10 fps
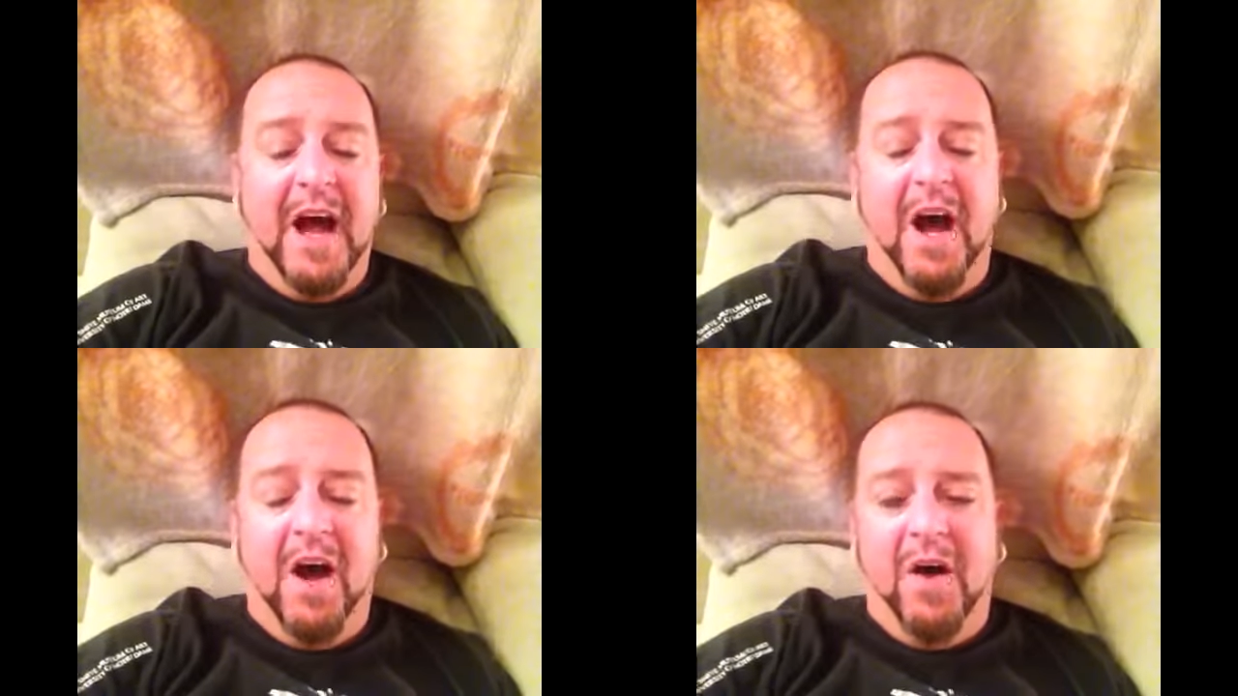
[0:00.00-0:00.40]

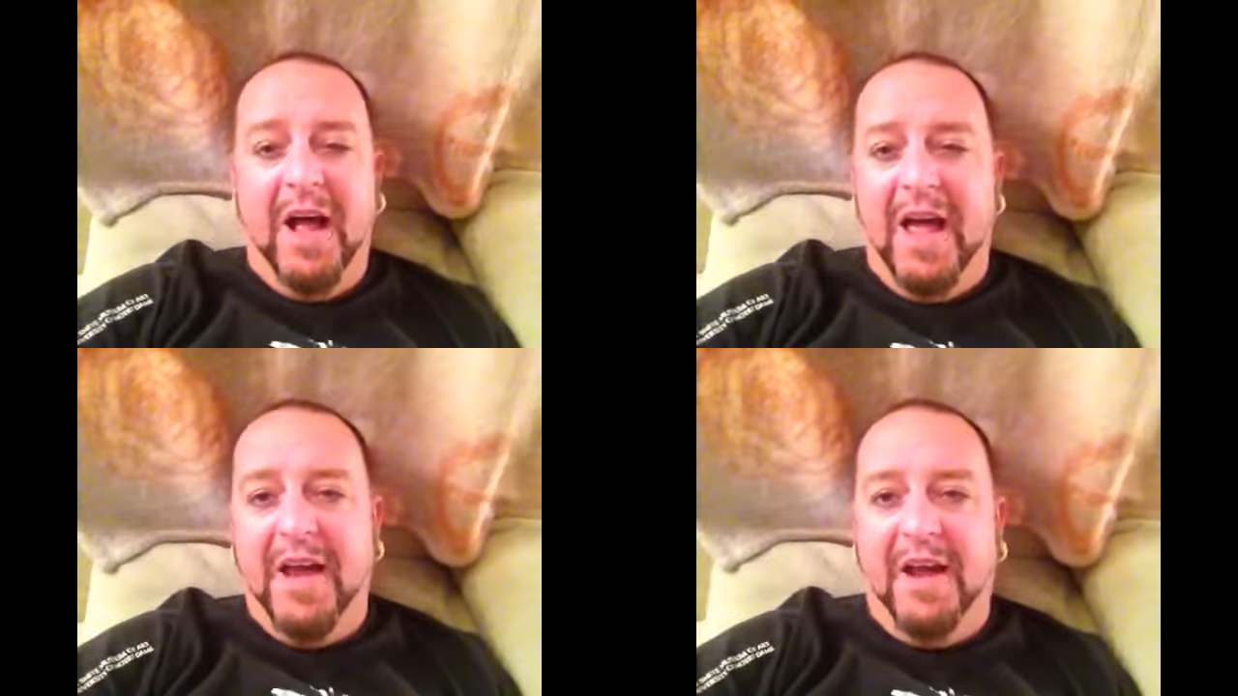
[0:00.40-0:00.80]
Oh,
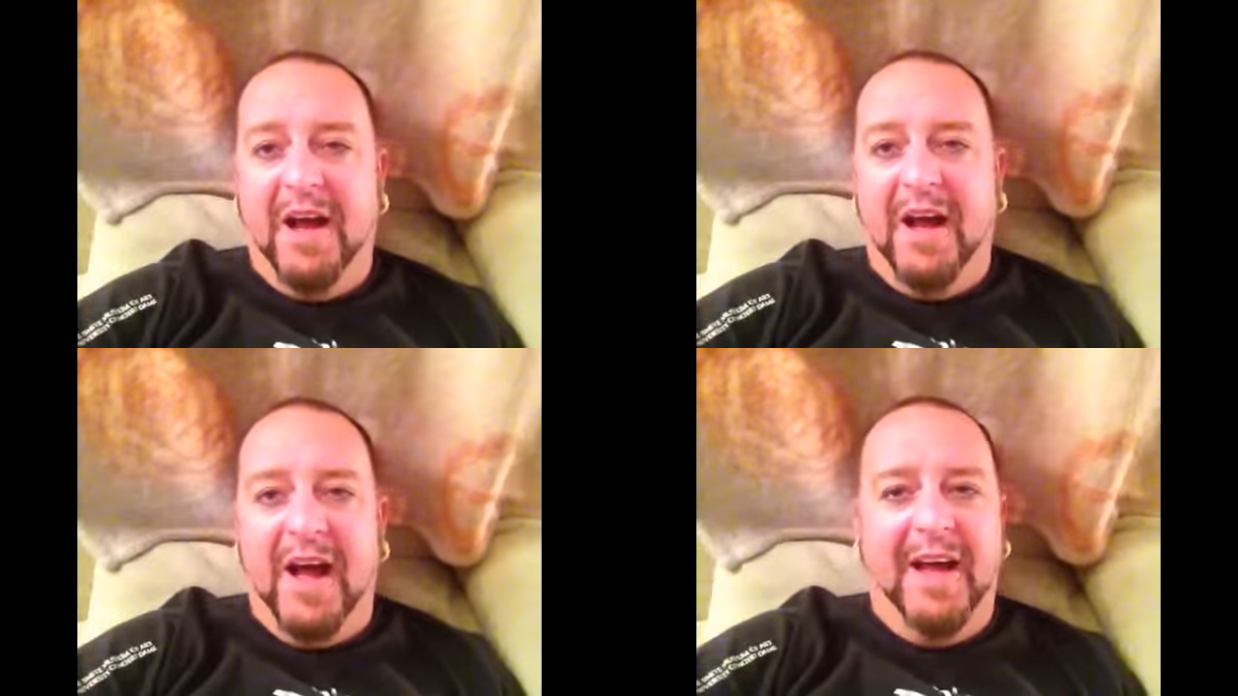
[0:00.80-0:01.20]

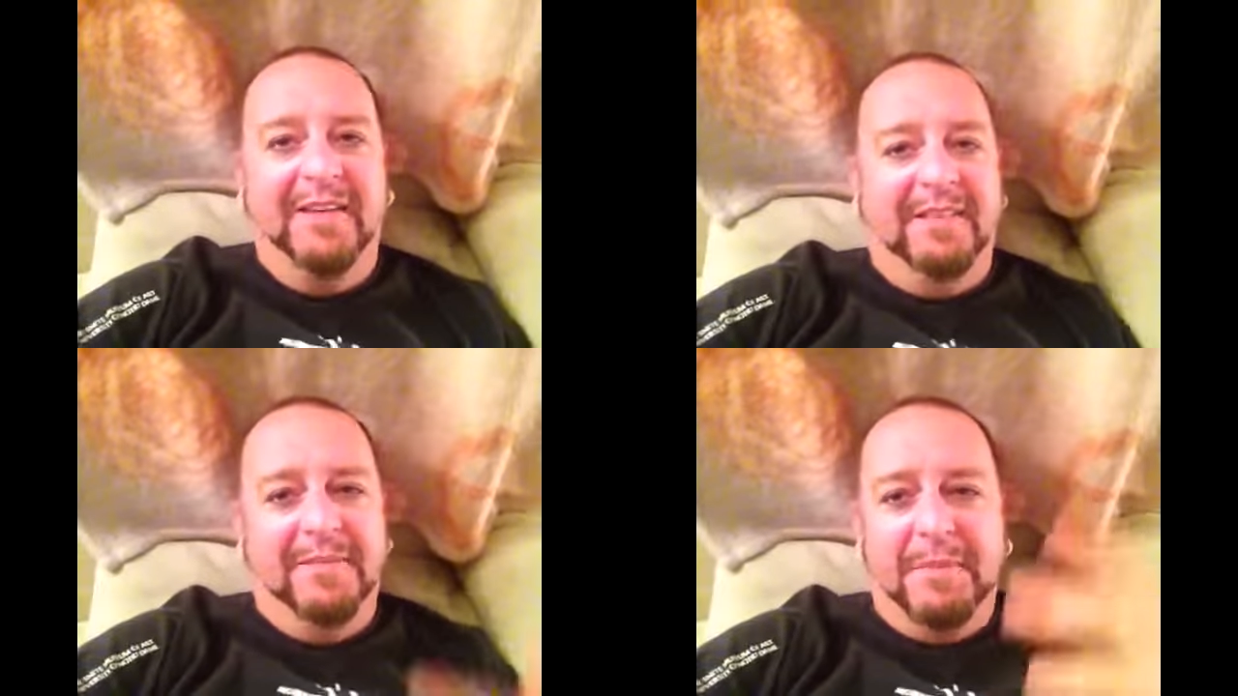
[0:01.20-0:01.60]

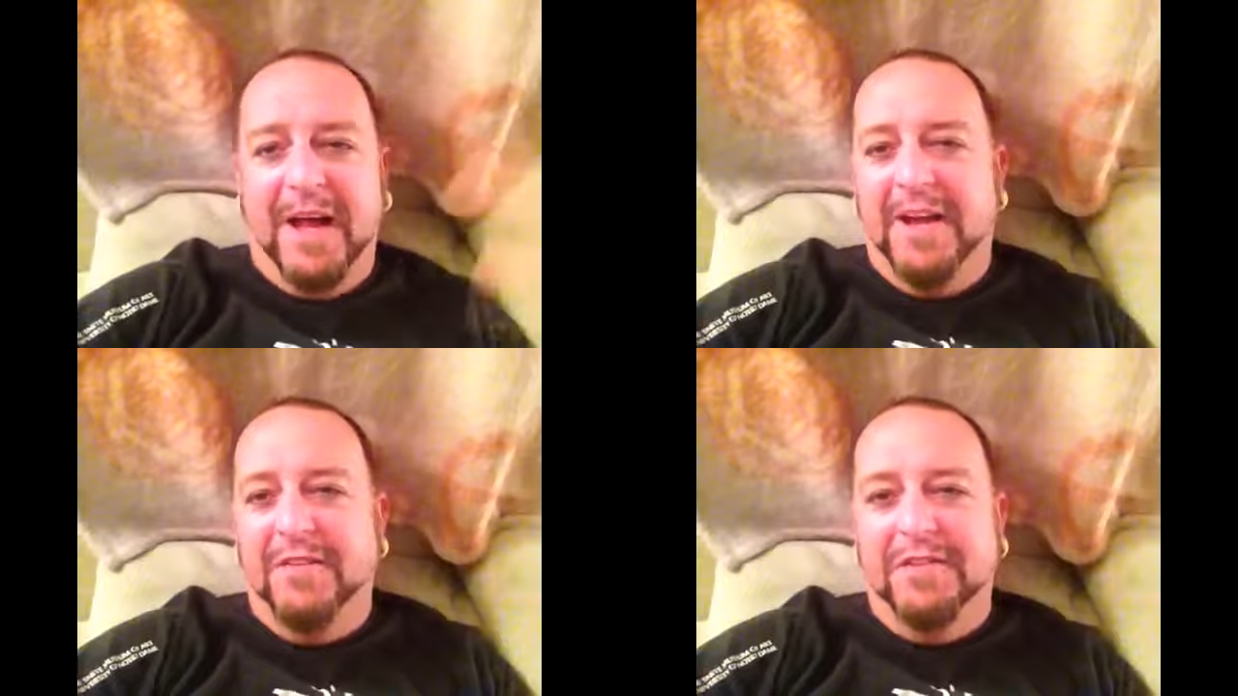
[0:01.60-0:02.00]
and
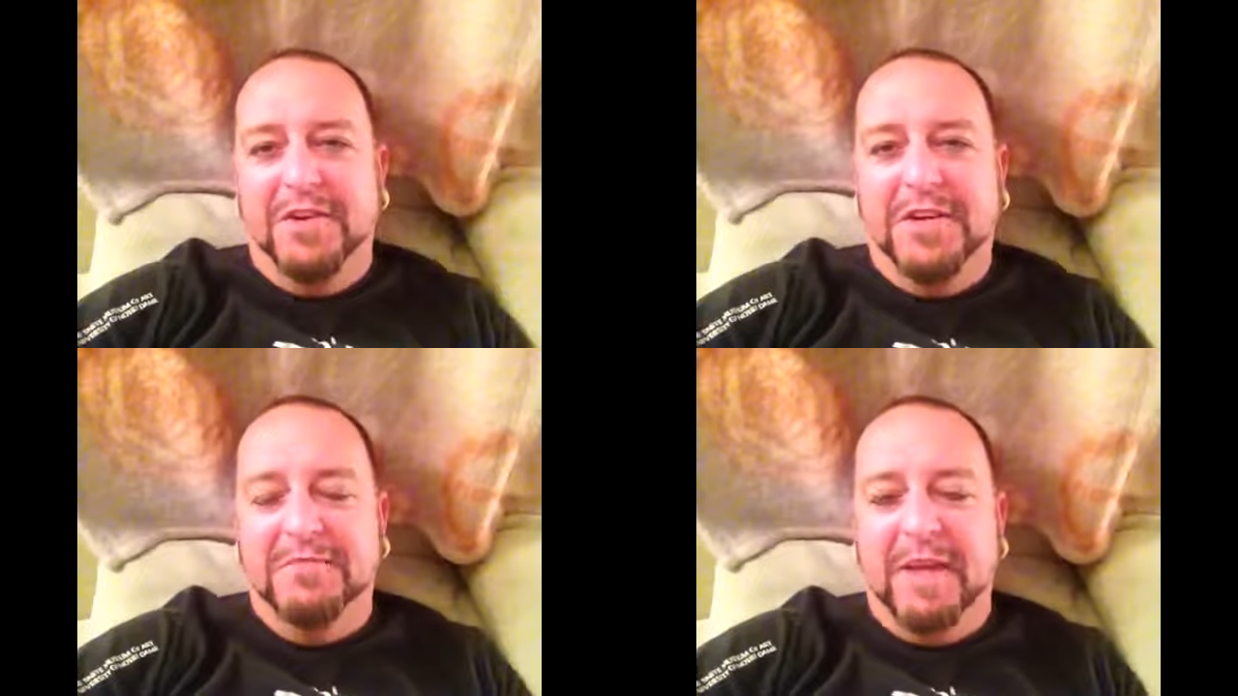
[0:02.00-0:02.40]
my
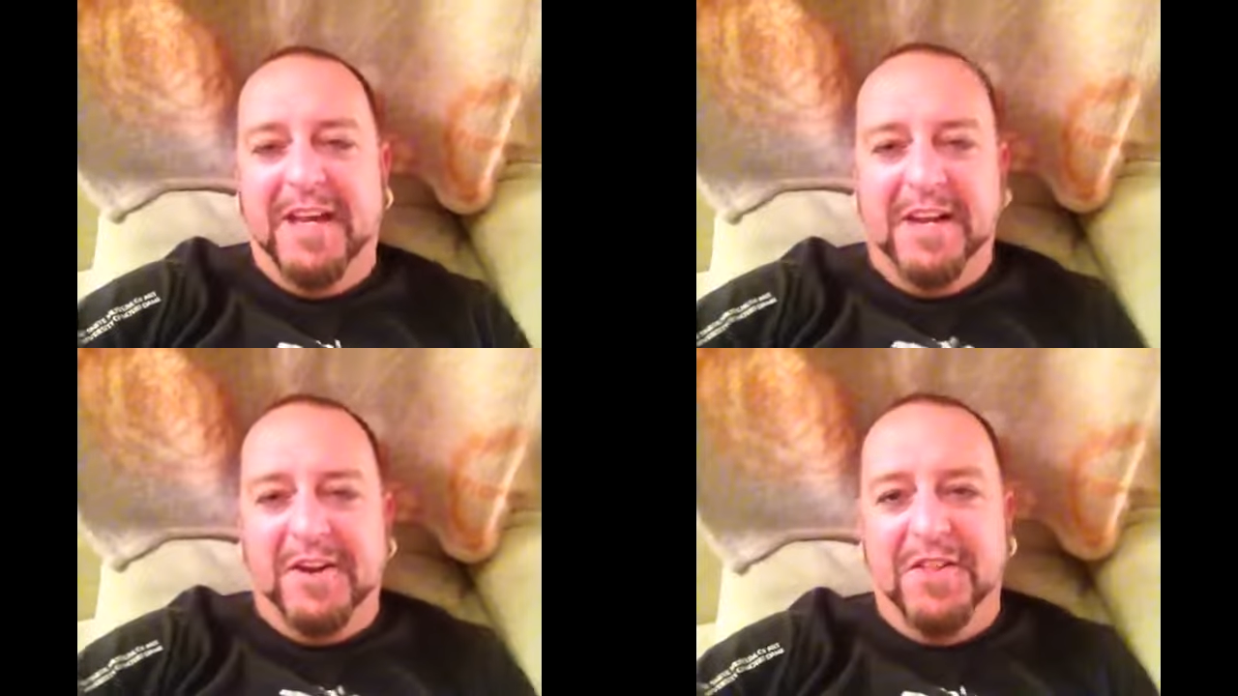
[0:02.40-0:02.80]
interview didn't
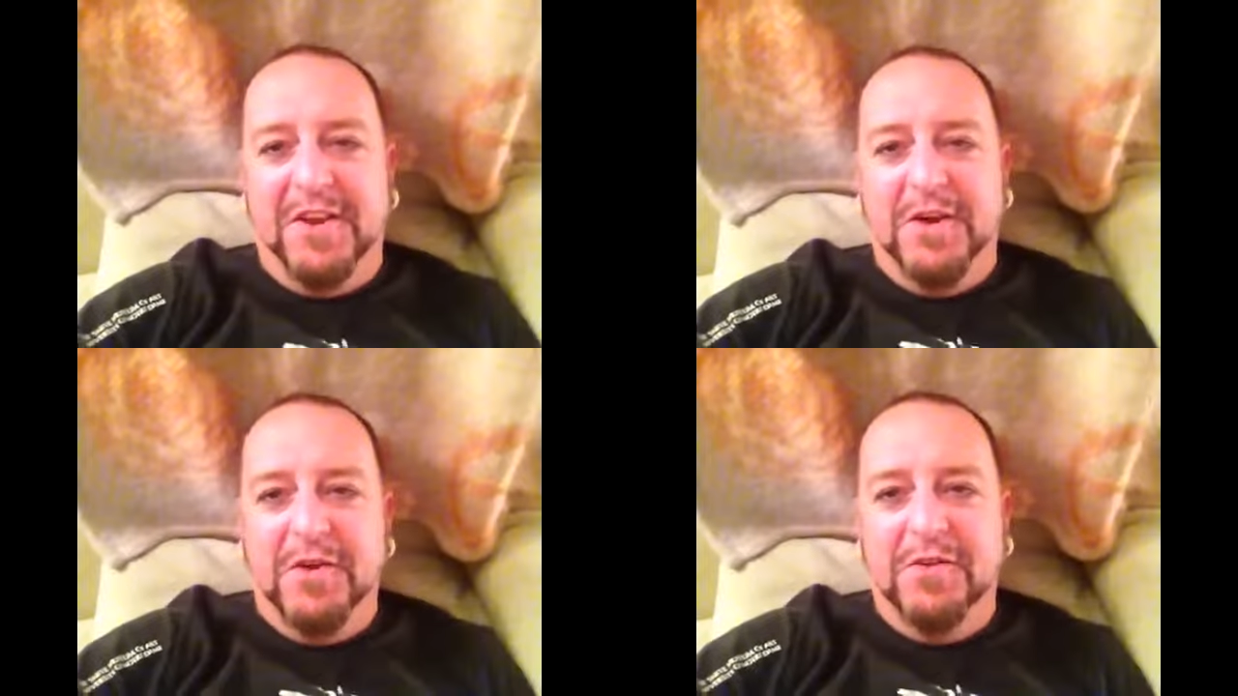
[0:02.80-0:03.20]
make it on the
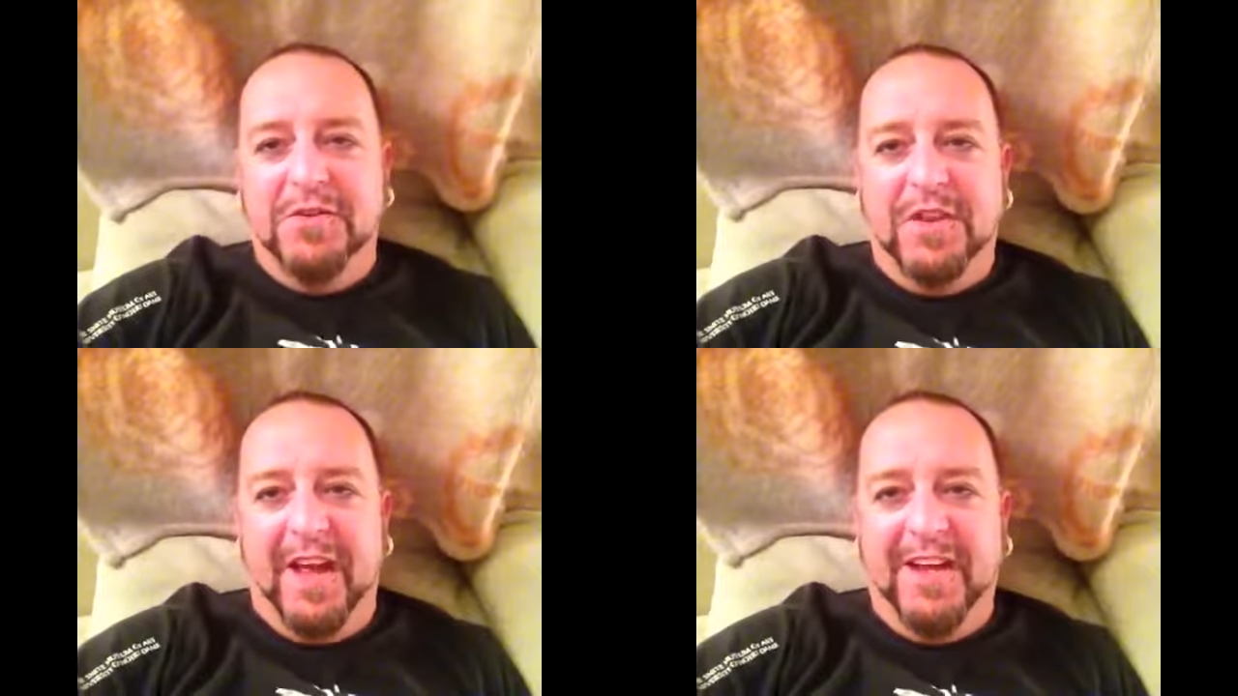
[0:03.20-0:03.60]

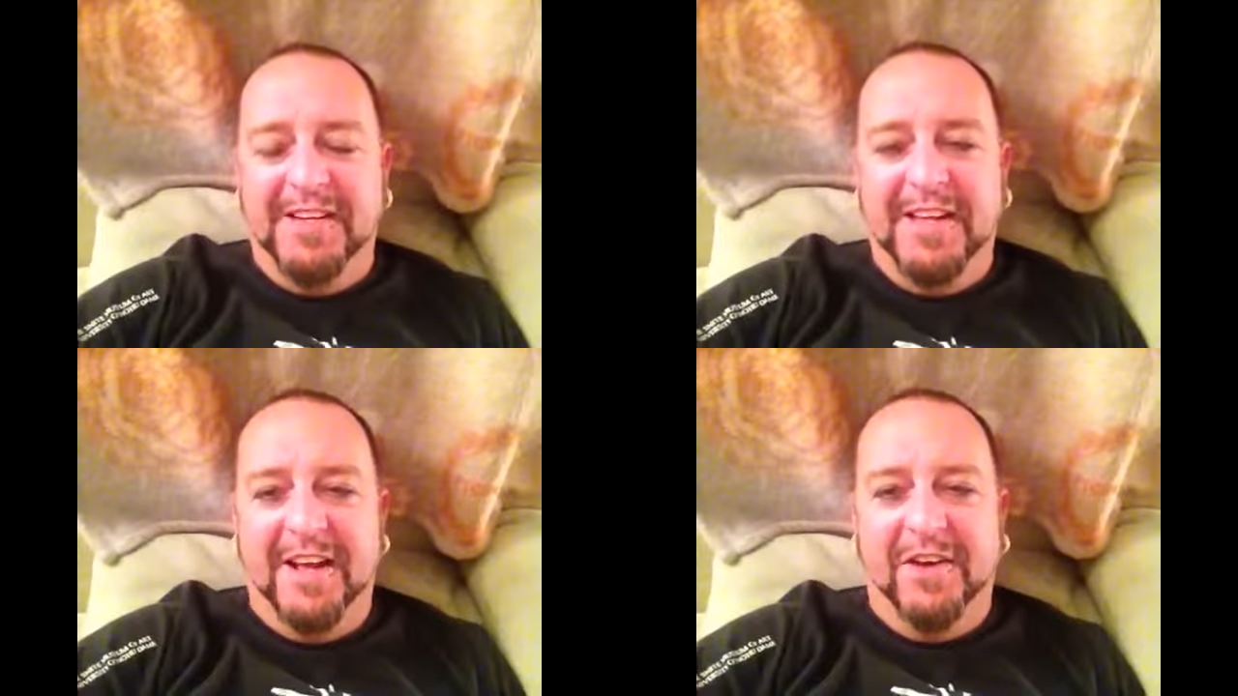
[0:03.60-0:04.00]
news. I
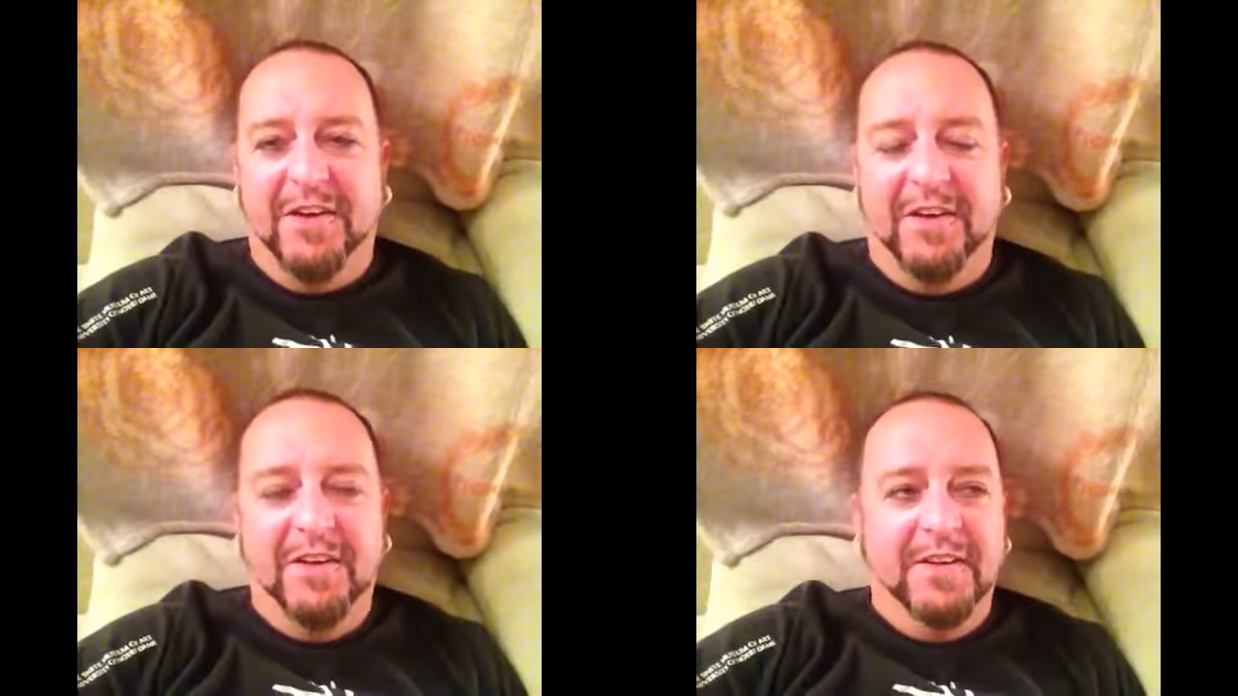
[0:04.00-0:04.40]
could
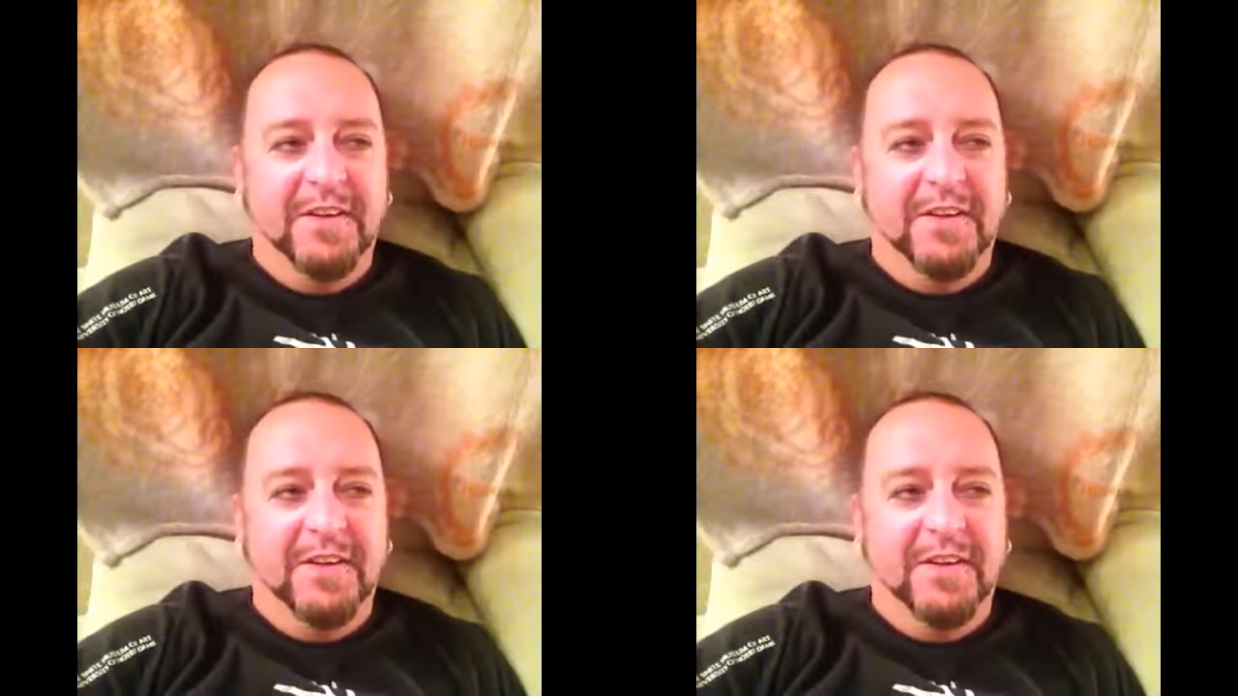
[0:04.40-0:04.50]
tell